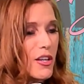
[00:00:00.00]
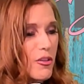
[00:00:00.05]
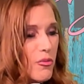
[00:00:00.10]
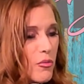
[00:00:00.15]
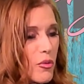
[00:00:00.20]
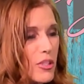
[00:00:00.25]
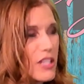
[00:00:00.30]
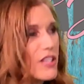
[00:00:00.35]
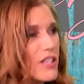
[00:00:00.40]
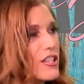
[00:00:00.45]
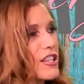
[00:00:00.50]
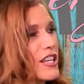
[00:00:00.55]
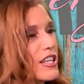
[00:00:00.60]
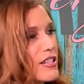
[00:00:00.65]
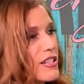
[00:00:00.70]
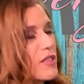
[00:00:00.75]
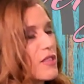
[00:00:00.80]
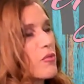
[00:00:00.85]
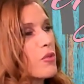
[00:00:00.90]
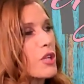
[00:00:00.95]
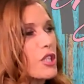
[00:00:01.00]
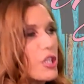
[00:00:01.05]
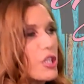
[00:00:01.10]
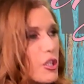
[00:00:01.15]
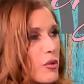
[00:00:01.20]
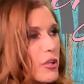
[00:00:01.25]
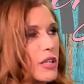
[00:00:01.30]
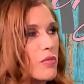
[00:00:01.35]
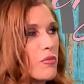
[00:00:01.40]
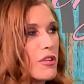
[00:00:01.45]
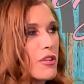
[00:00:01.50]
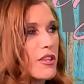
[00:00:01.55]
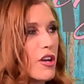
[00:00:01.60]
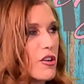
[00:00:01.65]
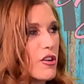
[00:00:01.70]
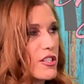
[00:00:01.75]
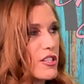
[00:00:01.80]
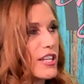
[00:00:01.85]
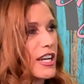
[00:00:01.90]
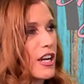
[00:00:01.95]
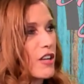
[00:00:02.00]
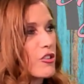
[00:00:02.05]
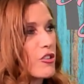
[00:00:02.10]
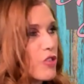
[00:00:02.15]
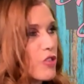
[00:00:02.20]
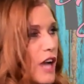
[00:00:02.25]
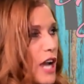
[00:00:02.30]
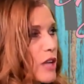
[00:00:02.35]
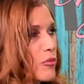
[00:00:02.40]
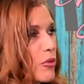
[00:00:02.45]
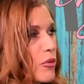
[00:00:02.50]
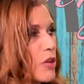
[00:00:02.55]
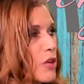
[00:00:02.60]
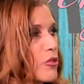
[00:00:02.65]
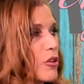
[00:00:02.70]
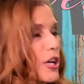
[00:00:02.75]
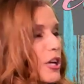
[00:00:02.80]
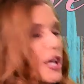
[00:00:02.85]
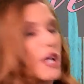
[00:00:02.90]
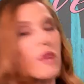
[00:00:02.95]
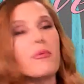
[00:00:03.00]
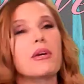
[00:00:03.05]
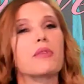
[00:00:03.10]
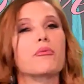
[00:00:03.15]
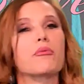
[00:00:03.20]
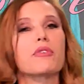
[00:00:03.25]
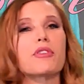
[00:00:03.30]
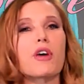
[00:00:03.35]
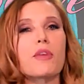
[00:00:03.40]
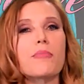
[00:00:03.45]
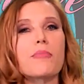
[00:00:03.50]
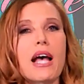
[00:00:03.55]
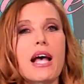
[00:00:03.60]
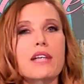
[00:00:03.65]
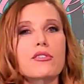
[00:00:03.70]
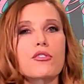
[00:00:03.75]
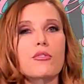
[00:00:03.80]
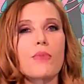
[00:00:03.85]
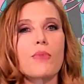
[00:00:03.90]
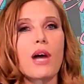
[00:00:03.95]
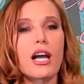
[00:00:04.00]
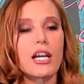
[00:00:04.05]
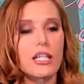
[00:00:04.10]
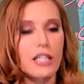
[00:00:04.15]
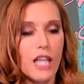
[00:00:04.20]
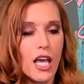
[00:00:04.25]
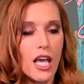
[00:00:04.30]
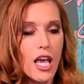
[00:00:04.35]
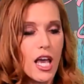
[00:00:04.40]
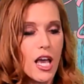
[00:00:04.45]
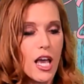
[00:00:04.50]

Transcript: one of the things that we're doing with our Stay on Track program and with our mastermind.